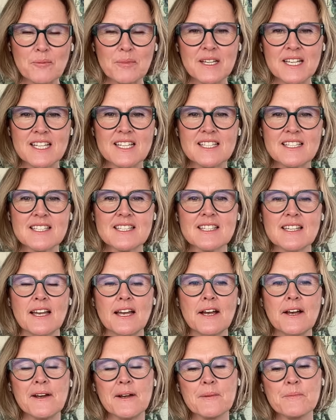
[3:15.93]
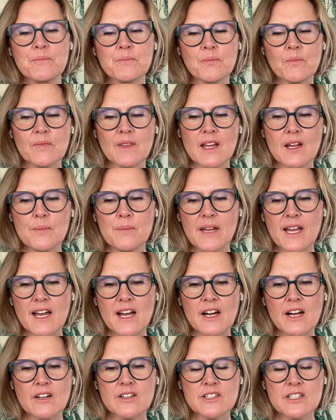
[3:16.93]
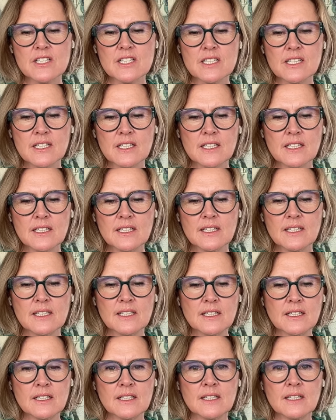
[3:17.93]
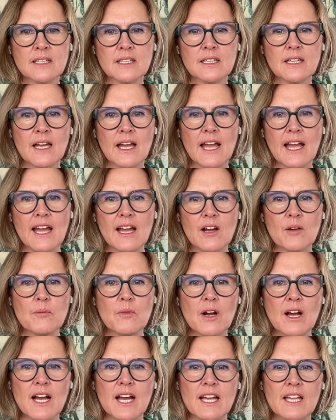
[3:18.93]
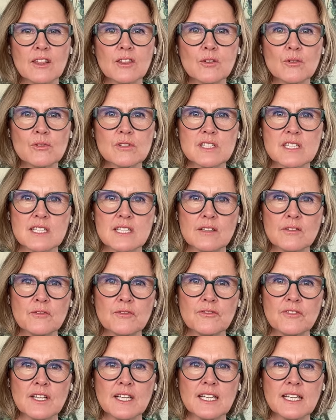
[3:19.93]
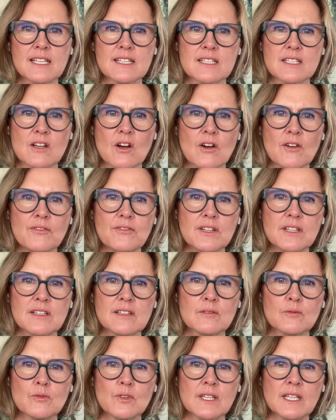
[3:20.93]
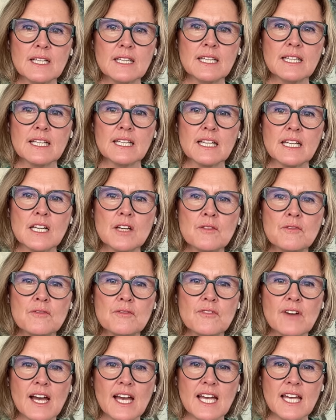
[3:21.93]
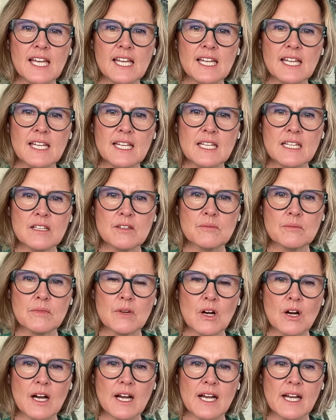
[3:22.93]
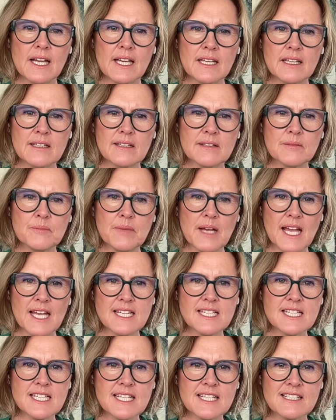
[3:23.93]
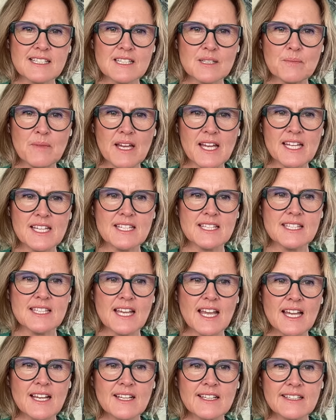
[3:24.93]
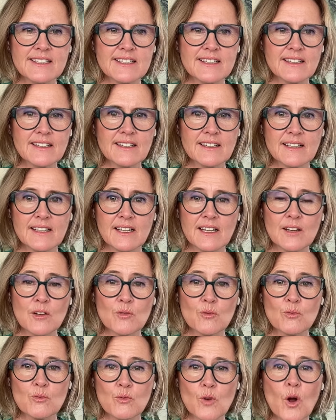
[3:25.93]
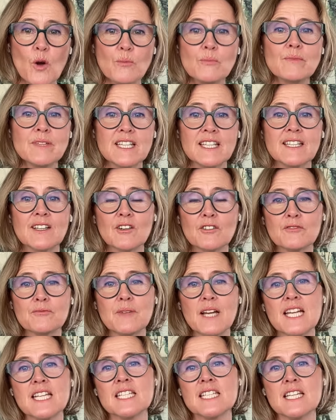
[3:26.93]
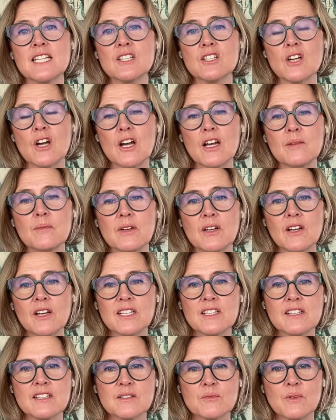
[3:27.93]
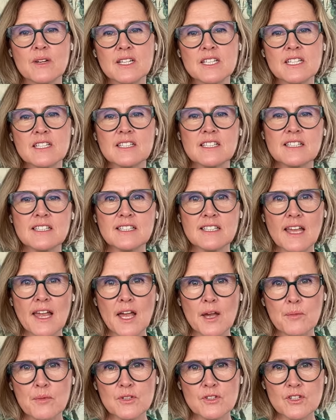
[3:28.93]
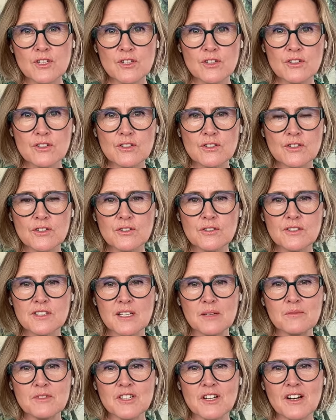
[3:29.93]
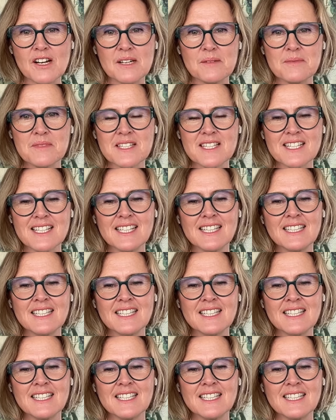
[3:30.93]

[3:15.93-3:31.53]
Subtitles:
piece about how my thoughts and feelings often really can invade my painting space and rob me of painting time. And I just wonder, does that happen to you too sometimes?